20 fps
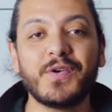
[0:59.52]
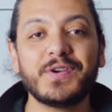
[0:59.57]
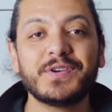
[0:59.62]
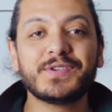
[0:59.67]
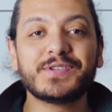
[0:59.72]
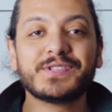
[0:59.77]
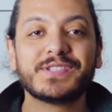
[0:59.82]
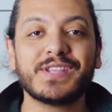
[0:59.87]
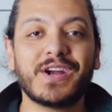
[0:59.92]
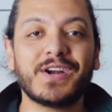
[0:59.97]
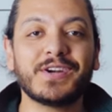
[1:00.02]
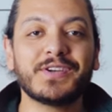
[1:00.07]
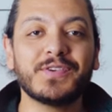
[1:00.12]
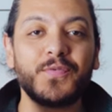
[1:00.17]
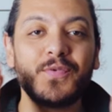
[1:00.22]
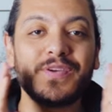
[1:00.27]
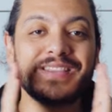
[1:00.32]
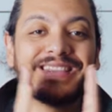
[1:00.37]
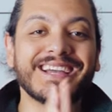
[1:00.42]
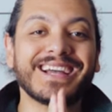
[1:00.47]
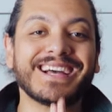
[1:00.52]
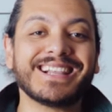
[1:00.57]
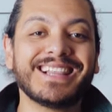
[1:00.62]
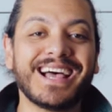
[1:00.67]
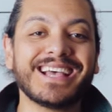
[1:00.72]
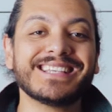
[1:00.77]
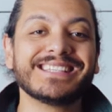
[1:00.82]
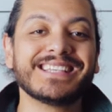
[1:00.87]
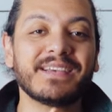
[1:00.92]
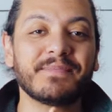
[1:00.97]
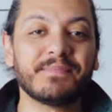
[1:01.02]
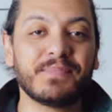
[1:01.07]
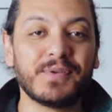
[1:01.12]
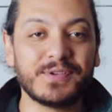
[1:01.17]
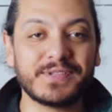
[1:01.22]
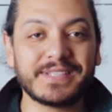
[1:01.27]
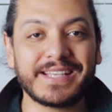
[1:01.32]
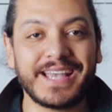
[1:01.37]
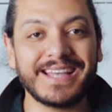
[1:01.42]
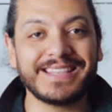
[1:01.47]
going to start with the classic
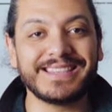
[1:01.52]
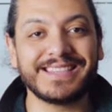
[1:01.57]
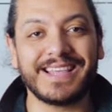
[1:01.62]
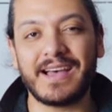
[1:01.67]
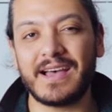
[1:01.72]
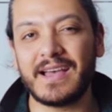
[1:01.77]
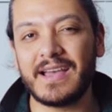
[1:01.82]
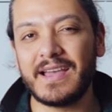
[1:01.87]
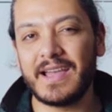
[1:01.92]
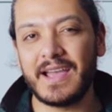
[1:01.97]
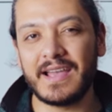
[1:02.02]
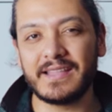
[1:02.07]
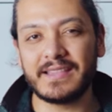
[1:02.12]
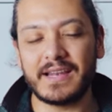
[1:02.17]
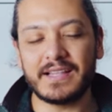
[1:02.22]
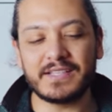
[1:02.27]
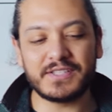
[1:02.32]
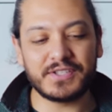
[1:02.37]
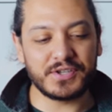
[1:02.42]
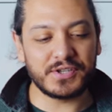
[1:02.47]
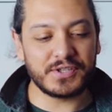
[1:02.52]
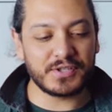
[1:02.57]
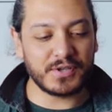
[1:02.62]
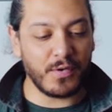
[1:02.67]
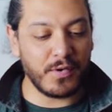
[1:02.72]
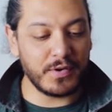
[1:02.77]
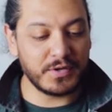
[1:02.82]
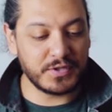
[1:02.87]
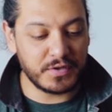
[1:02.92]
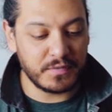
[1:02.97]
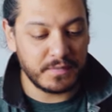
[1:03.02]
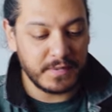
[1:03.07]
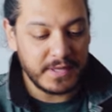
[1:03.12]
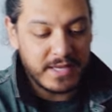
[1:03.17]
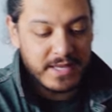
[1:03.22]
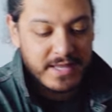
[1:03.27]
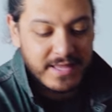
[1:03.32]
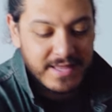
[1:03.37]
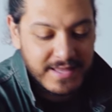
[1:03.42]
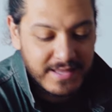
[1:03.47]
bruschetta, and that is just going to
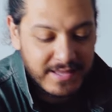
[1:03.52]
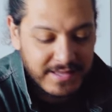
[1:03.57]
be